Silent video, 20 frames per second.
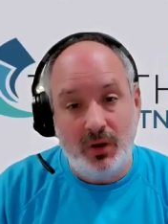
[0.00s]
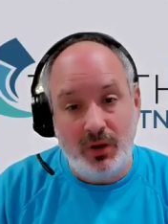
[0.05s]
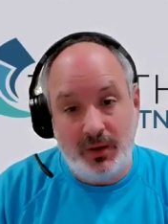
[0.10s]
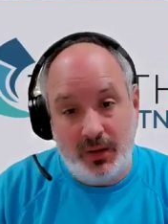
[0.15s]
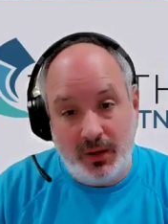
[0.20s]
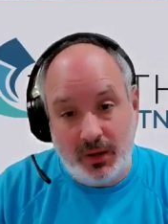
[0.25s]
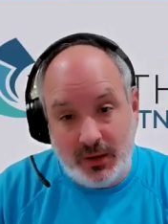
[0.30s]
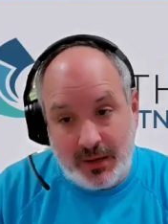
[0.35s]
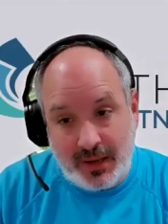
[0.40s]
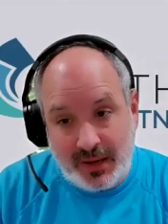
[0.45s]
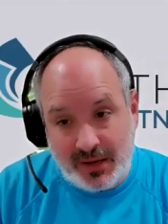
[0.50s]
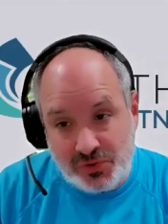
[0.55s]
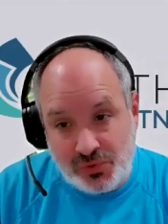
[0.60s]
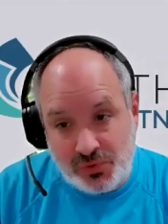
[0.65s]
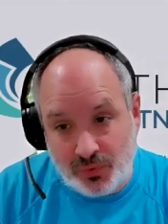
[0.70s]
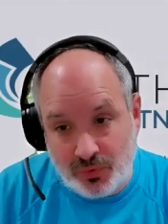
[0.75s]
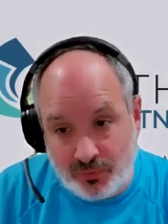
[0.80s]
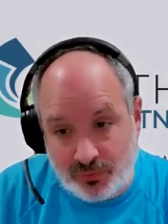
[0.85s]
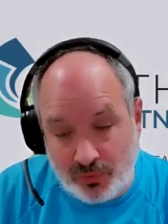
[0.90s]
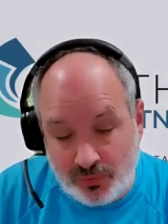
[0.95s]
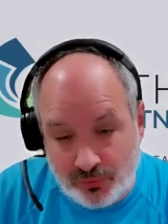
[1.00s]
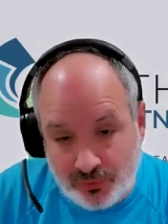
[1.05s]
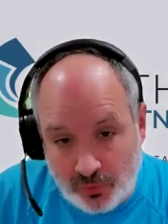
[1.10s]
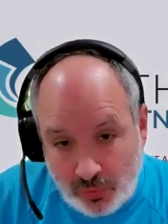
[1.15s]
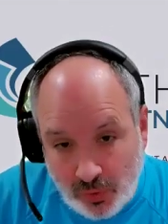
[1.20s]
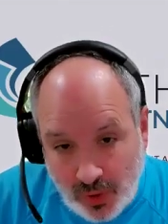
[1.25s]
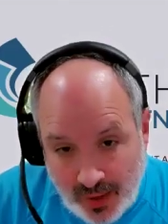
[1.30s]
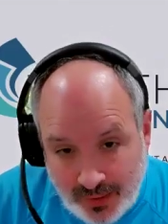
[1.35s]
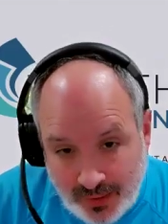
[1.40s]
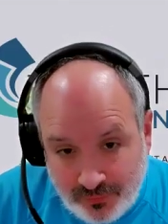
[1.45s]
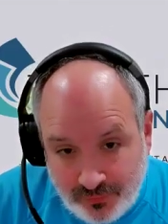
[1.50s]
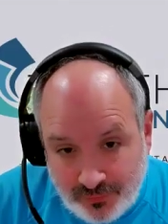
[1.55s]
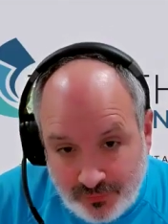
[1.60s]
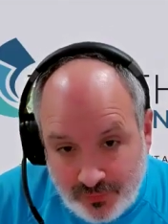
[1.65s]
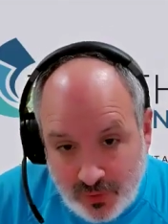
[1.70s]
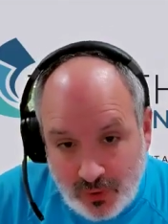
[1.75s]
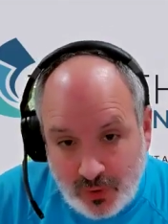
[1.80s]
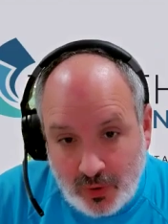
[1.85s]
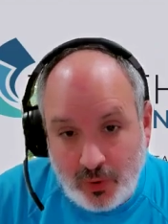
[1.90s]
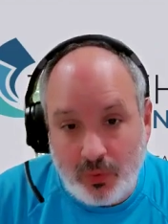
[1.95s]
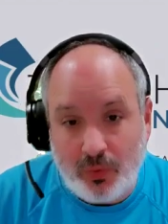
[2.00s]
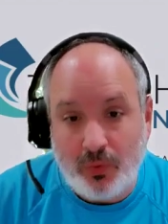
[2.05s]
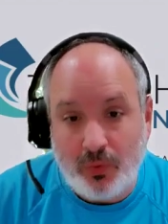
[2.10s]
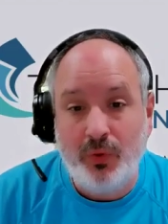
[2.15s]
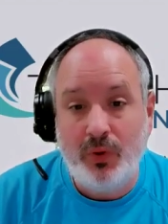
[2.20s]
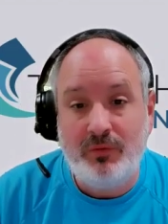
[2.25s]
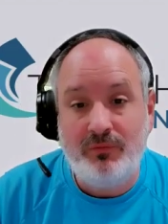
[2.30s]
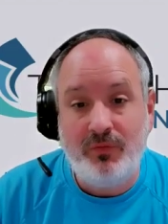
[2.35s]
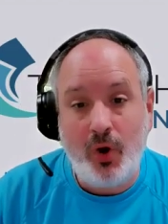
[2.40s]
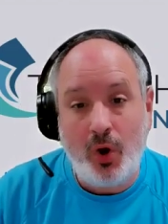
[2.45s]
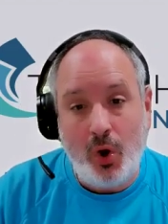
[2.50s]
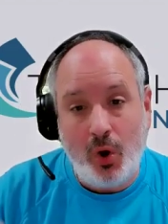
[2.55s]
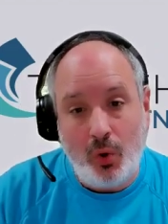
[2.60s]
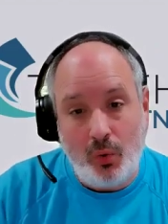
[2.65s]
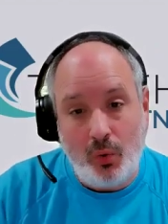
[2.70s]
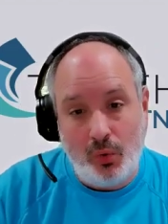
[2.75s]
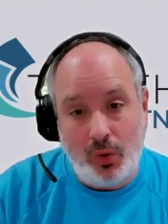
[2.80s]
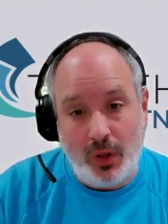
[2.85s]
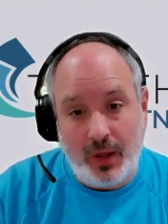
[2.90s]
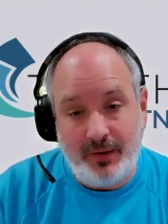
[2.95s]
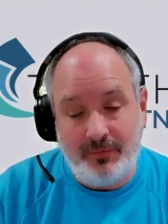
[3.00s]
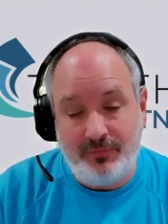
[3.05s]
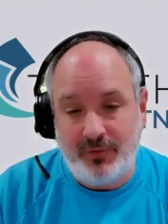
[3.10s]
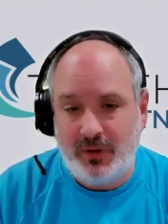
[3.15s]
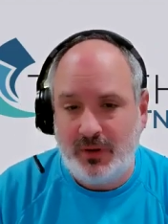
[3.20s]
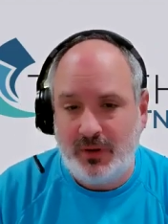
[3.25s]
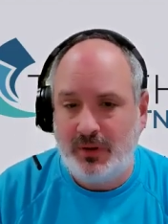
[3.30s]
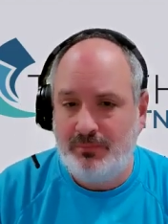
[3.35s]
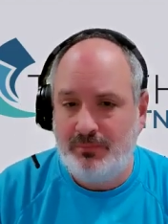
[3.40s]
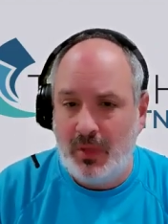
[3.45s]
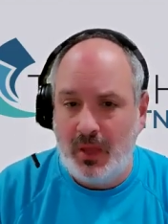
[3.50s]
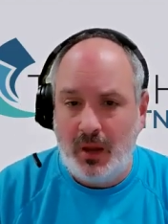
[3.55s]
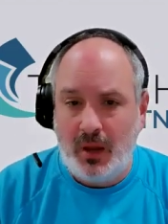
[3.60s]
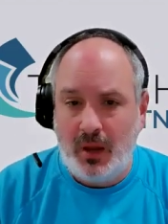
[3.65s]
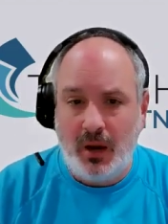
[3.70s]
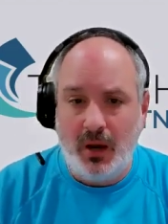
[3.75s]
an index universal life, or you have a whole life, and